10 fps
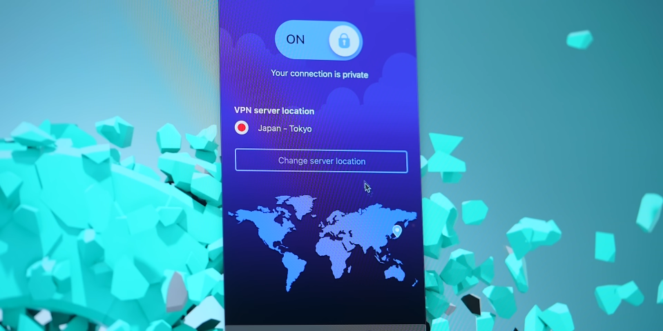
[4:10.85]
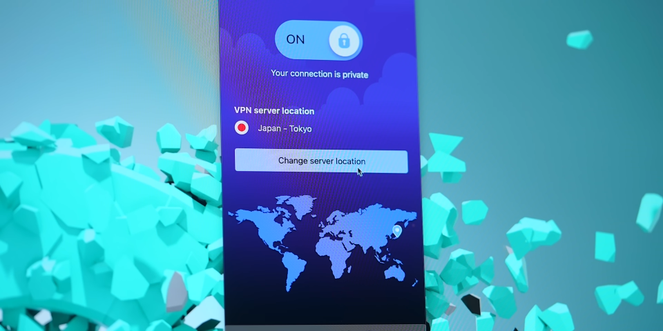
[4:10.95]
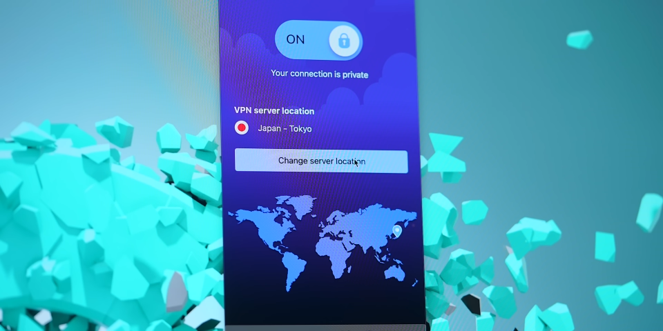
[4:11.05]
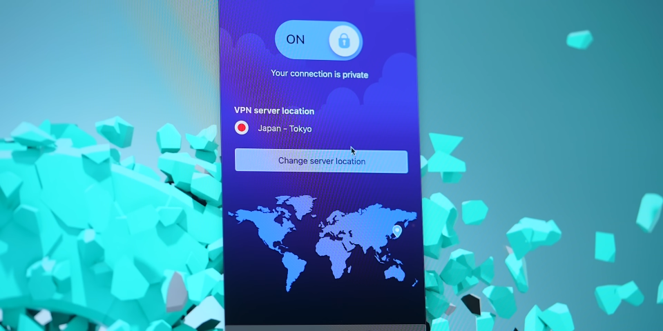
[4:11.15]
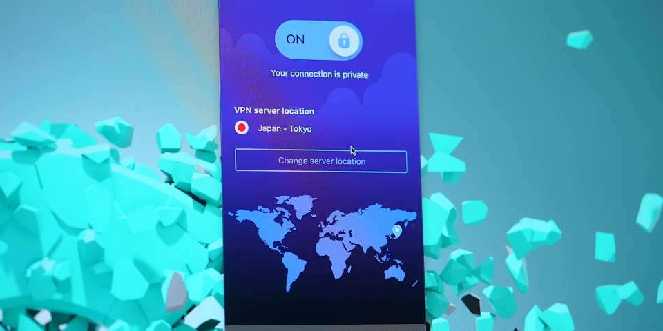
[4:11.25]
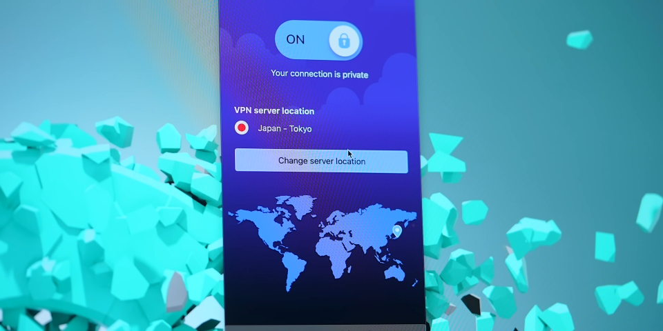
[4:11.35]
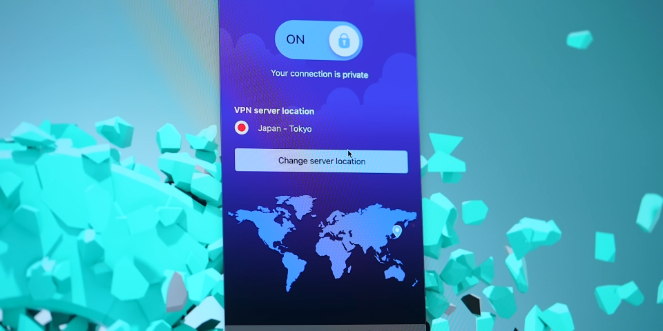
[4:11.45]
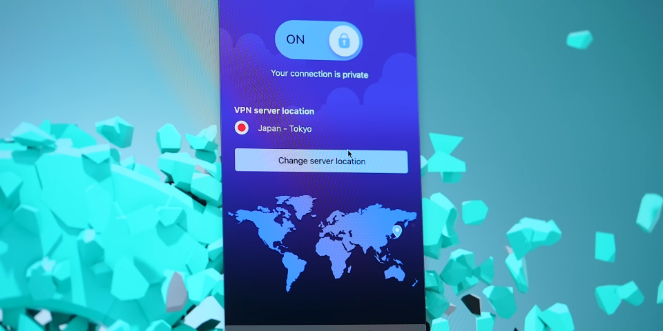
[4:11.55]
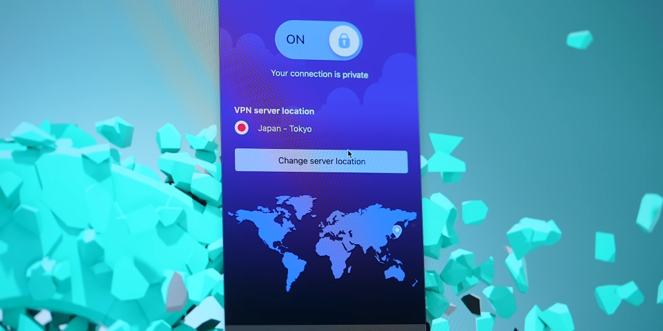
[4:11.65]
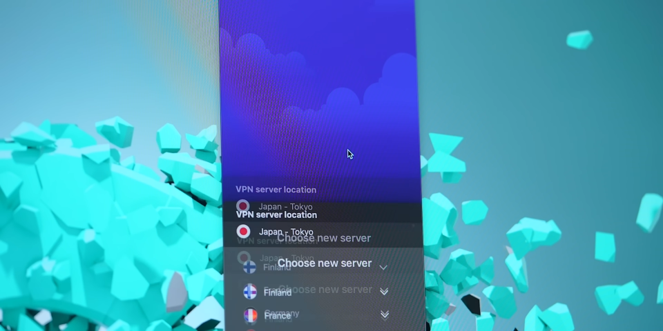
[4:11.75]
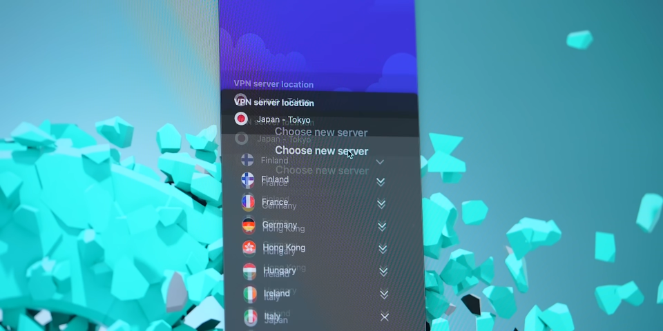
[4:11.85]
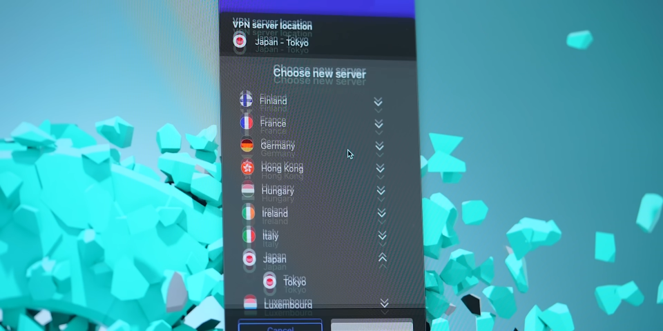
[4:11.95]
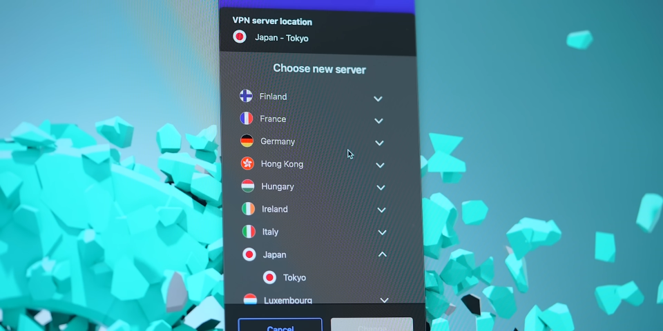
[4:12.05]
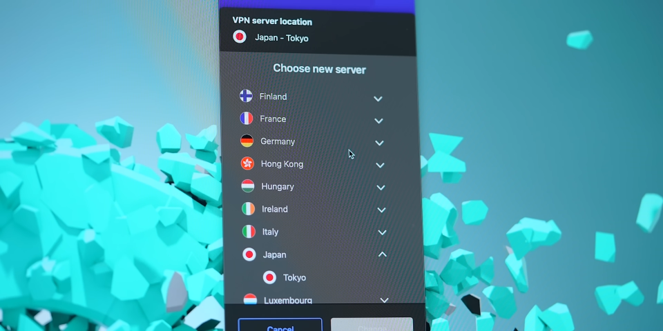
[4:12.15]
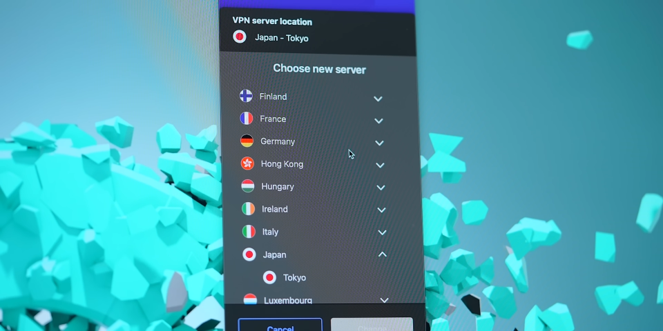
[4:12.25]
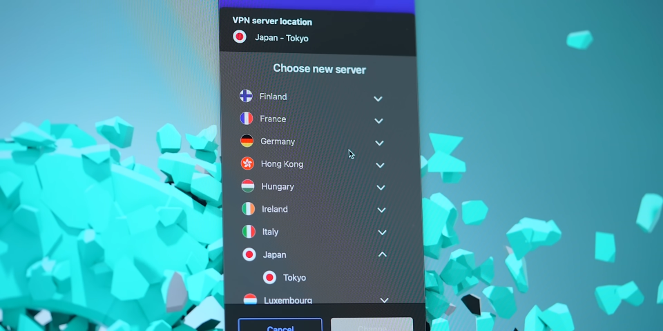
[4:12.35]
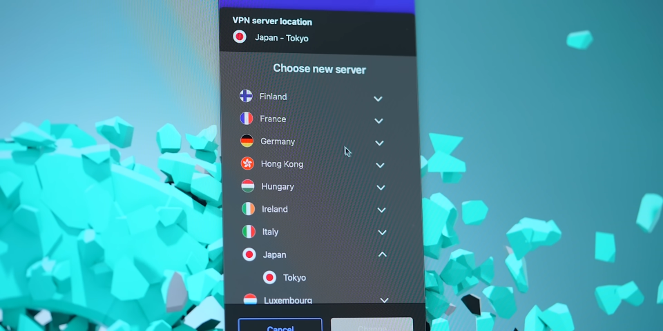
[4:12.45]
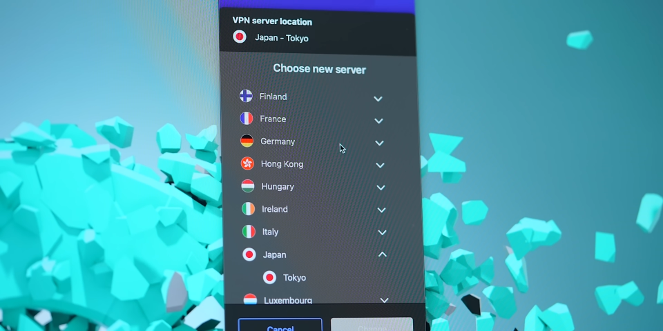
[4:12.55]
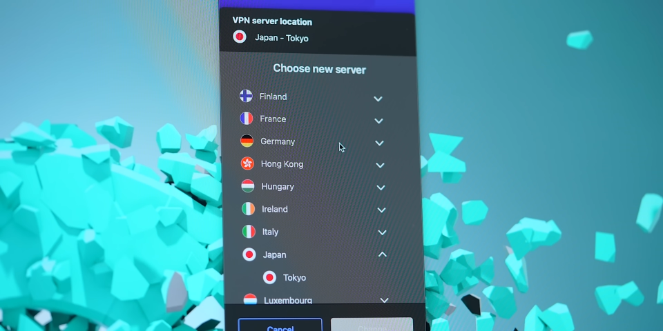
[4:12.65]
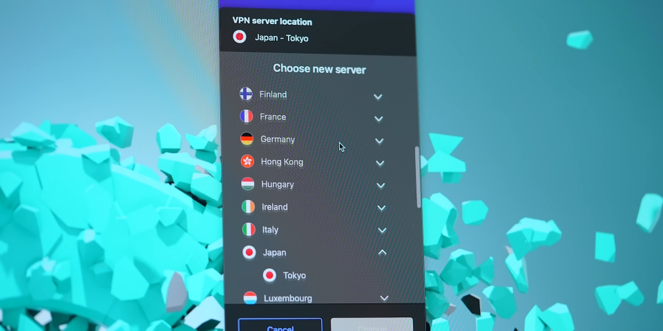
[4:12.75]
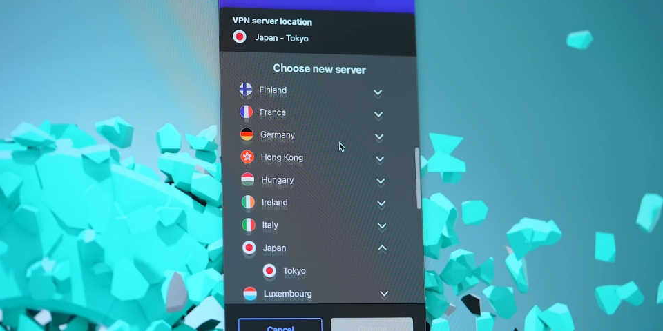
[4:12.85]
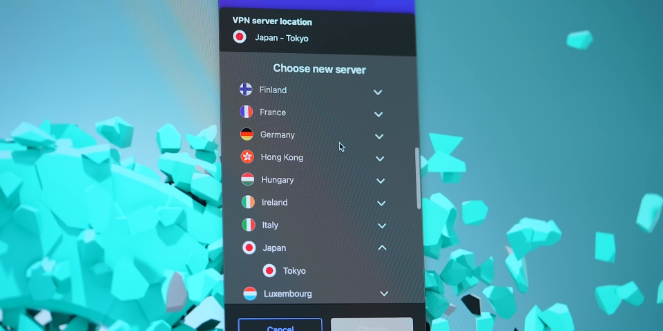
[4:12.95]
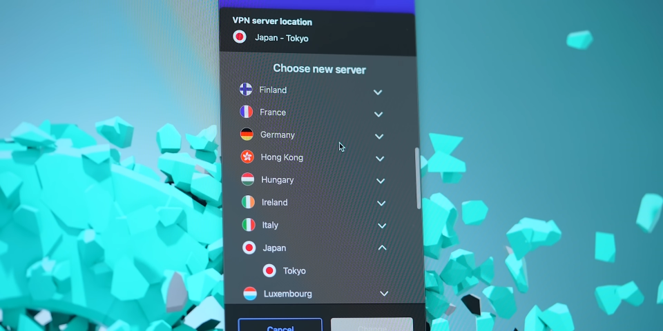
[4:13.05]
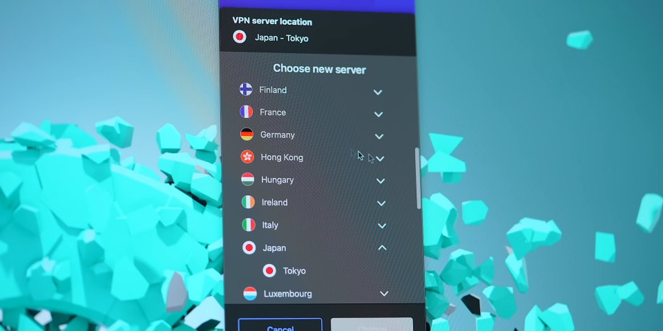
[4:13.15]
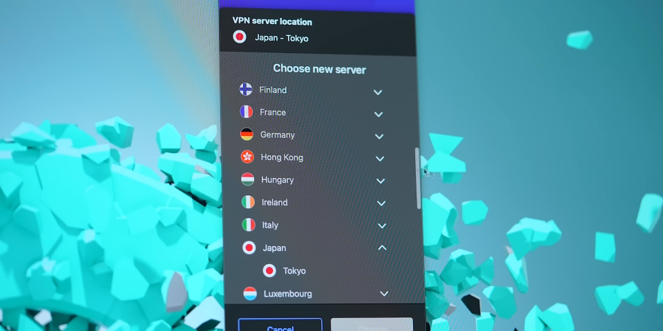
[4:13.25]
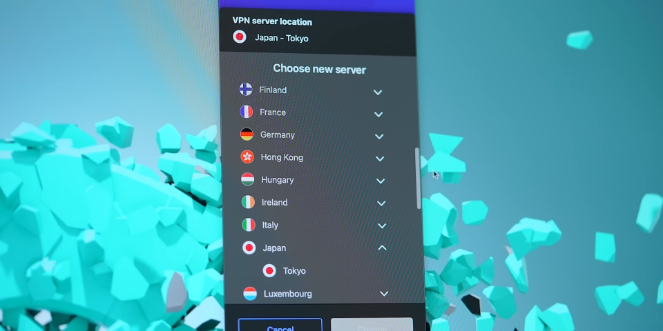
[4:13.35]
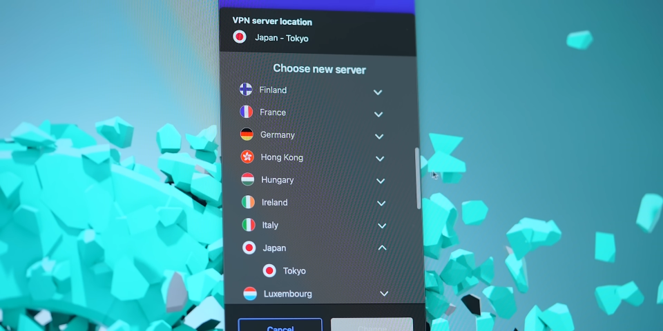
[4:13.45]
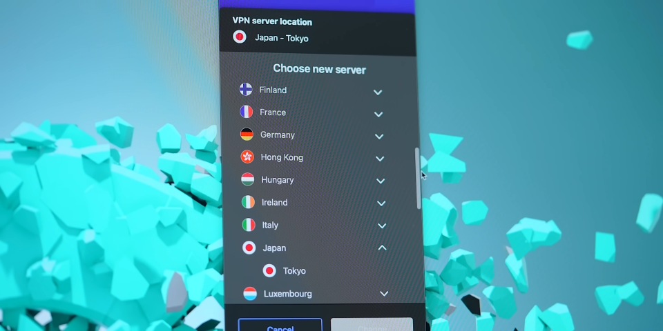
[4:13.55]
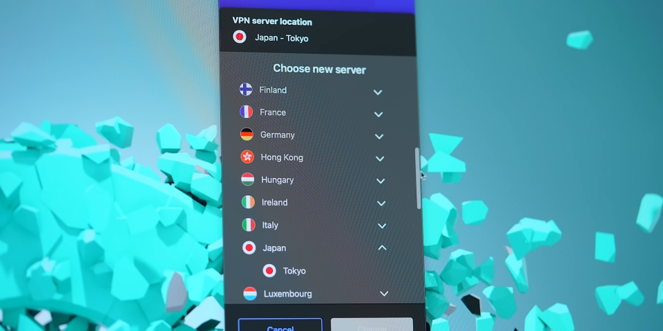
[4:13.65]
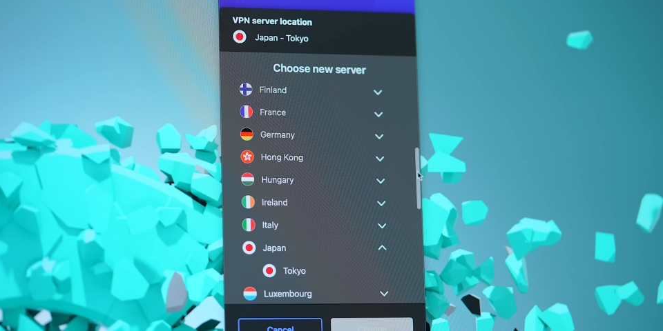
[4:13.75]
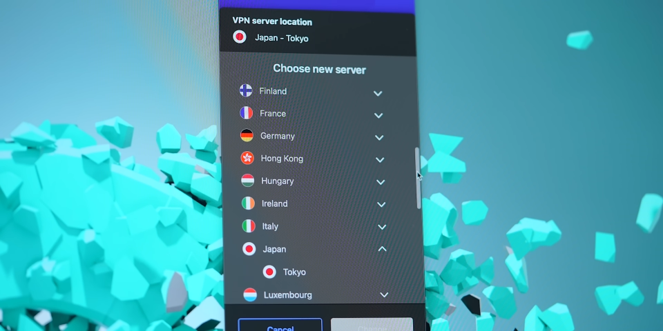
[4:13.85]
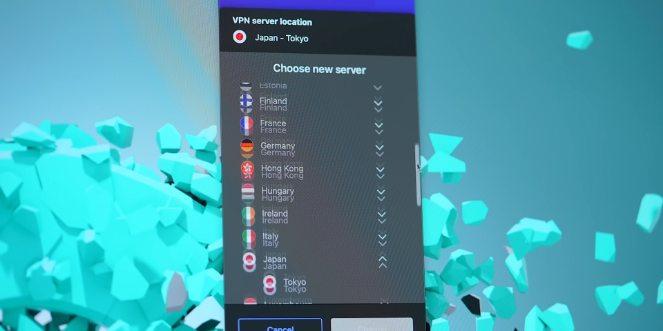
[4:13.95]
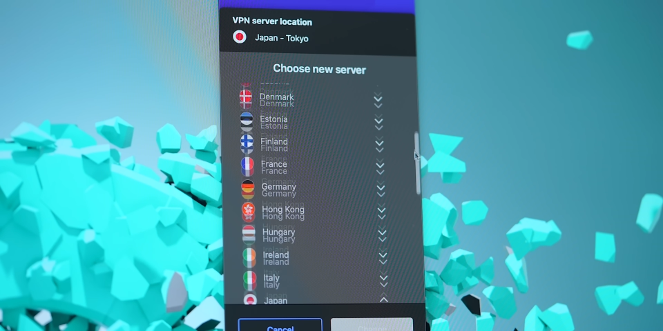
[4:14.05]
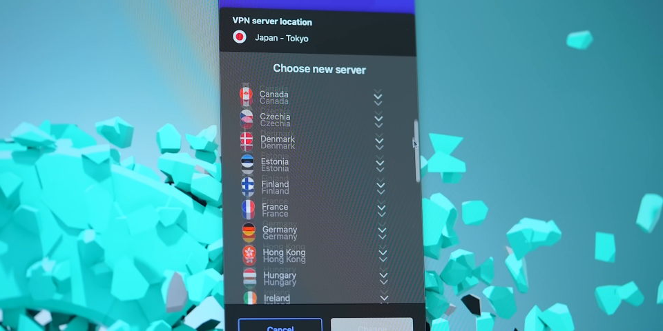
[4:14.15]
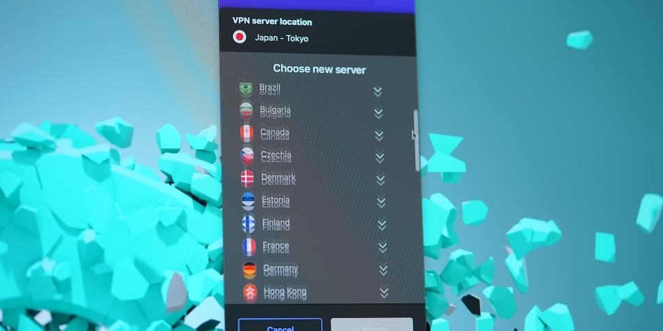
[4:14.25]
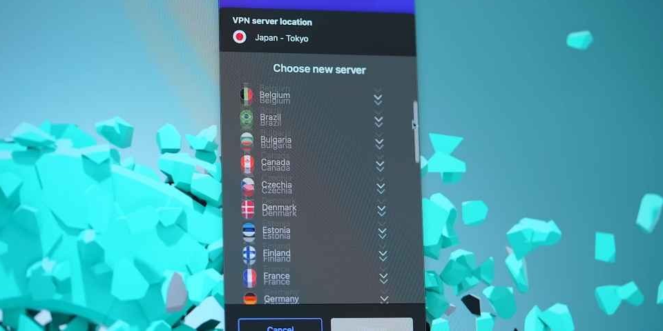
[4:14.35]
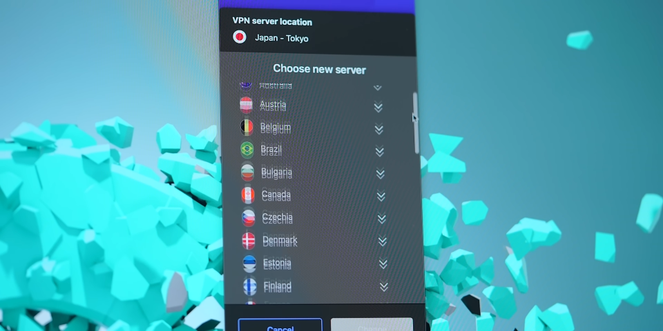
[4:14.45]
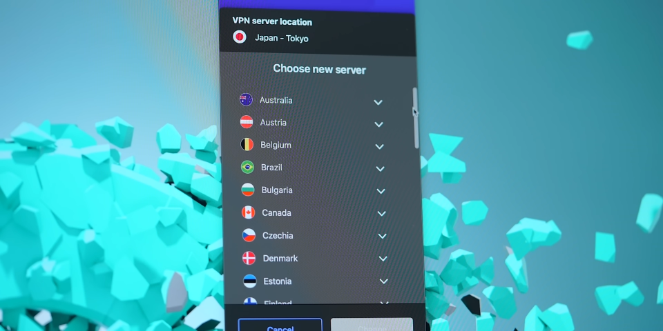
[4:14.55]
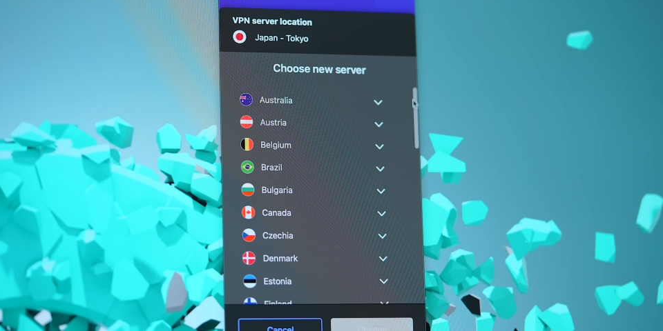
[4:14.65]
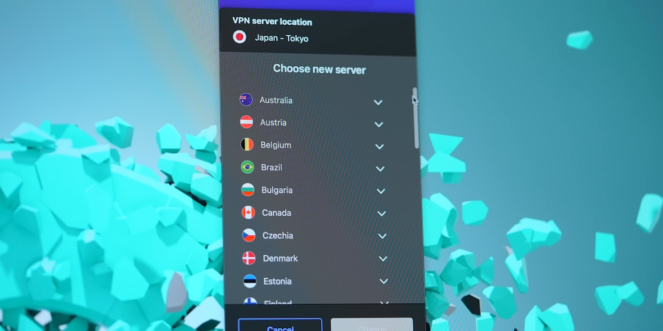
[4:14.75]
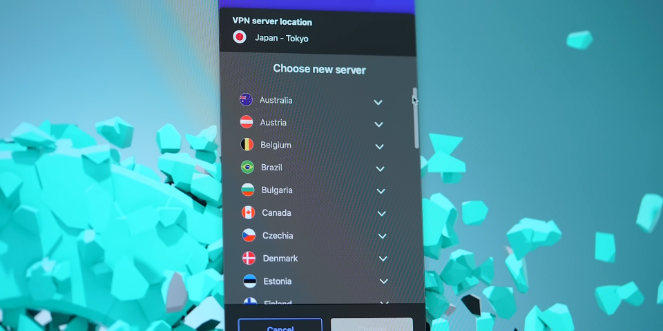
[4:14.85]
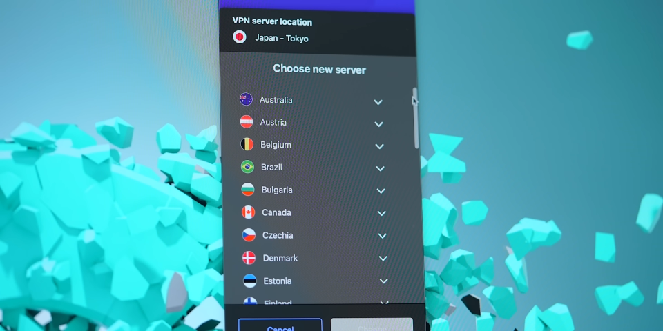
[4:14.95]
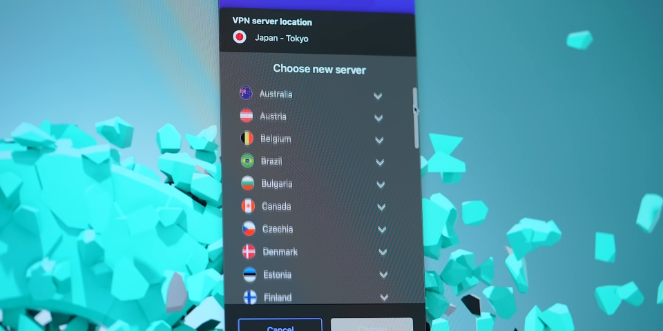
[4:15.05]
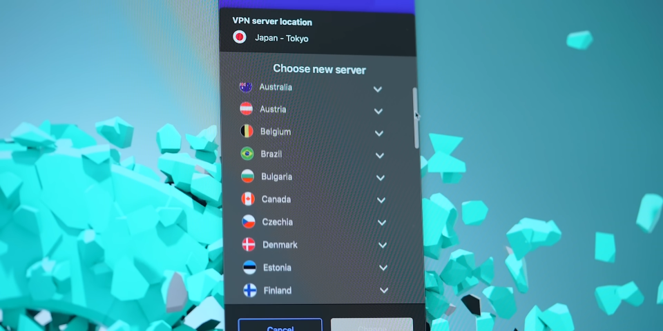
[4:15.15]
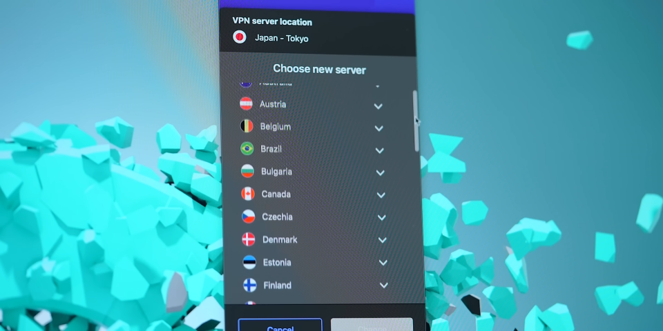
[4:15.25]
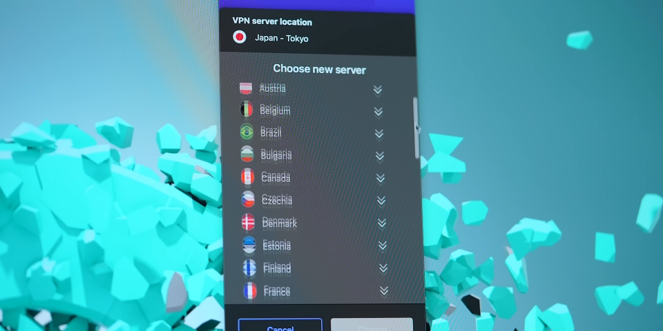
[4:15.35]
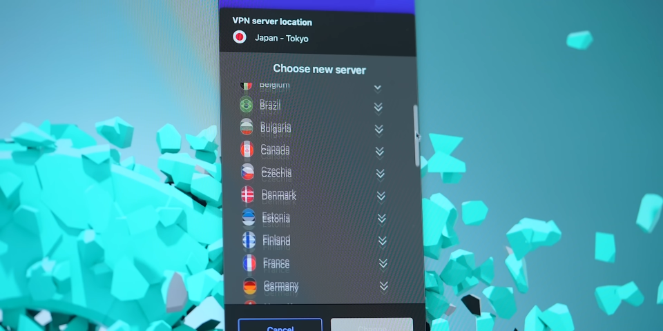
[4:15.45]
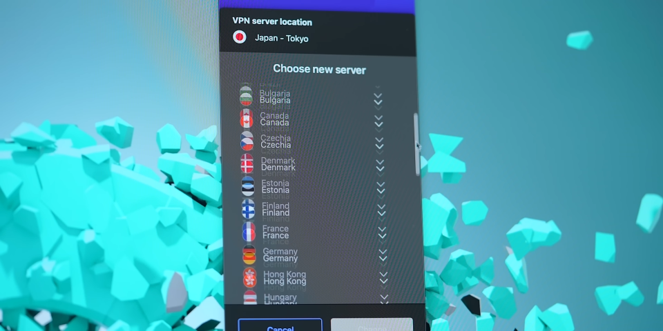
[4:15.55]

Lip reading: No face is visible, so there are no lips to read.